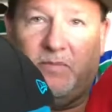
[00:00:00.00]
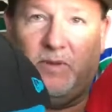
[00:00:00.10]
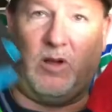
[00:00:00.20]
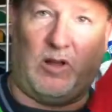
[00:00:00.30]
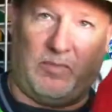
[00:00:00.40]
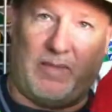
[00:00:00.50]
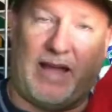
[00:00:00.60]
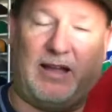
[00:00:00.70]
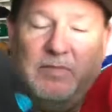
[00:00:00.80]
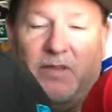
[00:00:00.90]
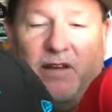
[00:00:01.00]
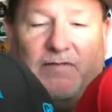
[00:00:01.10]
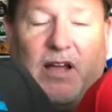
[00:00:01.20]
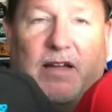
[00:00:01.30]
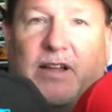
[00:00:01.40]
I'll back up there.
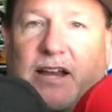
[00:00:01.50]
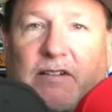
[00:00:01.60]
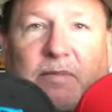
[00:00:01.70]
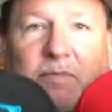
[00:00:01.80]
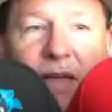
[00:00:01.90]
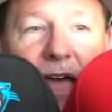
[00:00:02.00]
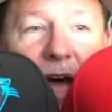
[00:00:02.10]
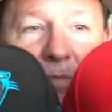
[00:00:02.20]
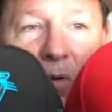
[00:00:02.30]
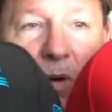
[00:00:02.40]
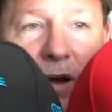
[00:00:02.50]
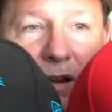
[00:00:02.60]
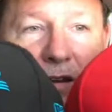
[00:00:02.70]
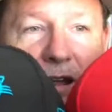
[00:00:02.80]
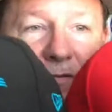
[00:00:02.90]
I've got every hat but one.
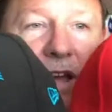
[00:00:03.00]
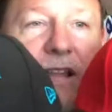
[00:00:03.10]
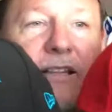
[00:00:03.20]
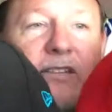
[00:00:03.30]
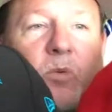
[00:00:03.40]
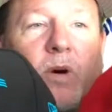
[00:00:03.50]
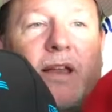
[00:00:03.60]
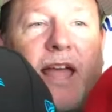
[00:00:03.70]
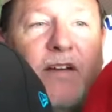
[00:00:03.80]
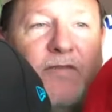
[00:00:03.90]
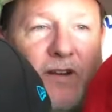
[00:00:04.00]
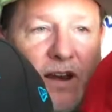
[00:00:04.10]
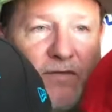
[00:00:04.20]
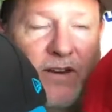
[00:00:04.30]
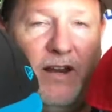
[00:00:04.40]
I've got at least one hat for
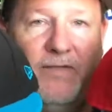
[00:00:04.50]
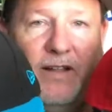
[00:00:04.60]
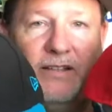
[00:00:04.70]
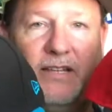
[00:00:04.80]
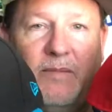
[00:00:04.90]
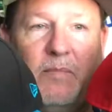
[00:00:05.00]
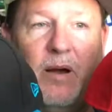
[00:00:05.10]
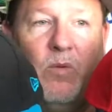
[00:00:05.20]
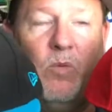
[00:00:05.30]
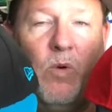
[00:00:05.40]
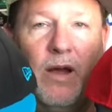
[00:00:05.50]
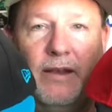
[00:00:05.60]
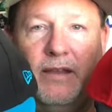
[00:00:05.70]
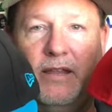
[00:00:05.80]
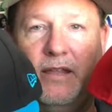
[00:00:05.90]
every NFL team but
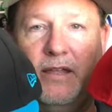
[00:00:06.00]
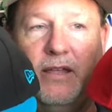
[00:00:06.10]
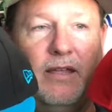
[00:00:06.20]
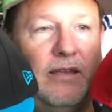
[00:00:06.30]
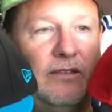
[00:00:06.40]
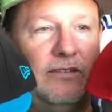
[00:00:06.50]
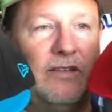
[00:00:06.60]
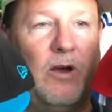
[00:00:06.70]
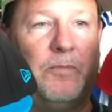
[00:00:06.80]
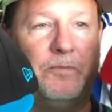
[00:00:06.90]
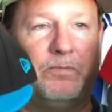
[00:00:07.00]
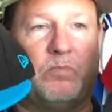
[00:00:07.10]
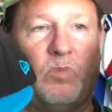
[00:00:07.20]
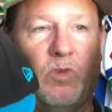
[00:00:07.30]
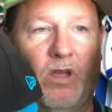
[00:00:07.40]
one. So,
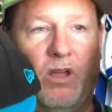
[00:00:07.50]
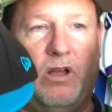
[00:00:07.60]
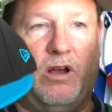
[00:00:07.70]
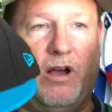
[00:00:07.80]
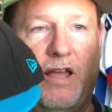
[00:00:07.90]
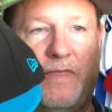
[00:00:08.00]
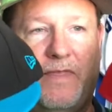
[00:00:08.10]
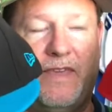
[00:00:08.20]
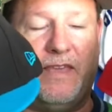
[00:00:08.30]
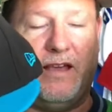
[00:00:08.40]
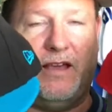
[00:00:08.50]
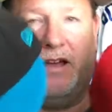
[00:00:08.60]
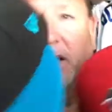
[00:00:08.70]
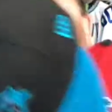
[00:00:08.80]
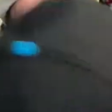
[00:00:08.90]
on the I
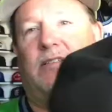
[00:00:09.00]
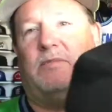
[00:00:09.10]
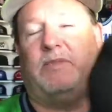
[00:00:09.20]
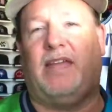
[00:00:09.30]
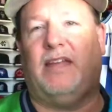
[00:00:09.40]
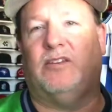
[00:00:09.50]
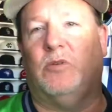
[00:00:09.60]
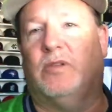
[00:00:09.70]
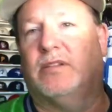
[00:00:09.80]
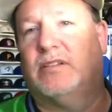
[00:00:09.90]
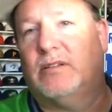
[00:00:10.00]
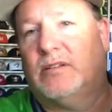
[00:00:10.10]
can't do this.